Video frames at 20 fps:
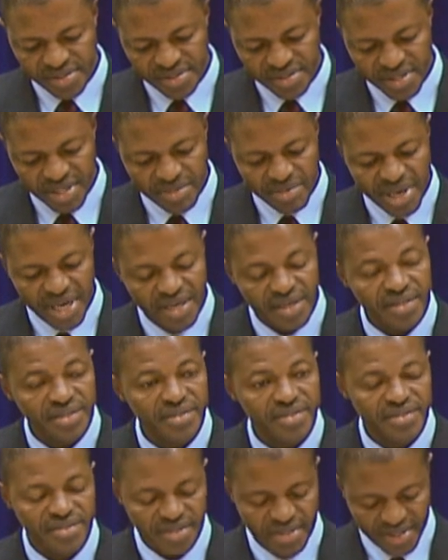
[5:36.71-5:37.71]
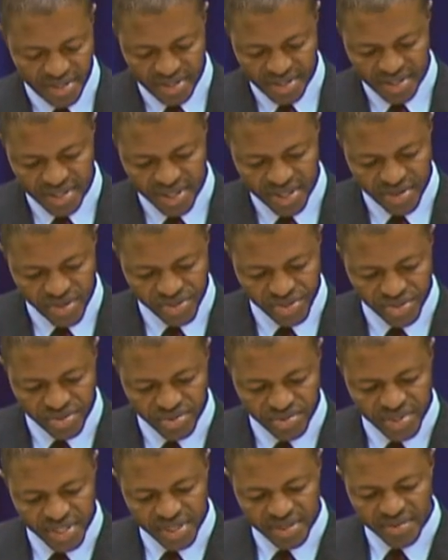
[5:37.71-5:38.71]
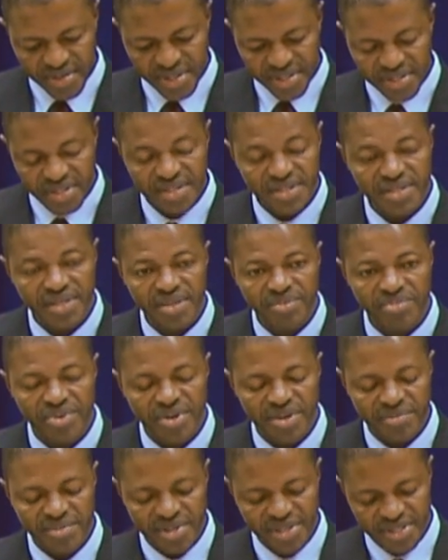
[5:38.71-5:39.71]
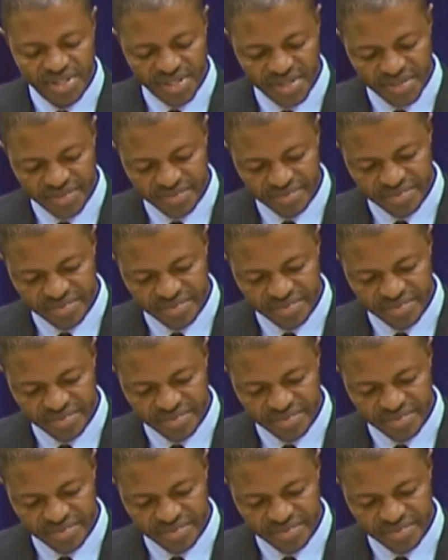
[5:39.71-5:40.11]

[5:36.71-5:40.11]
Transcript: demand, and also to increase employability.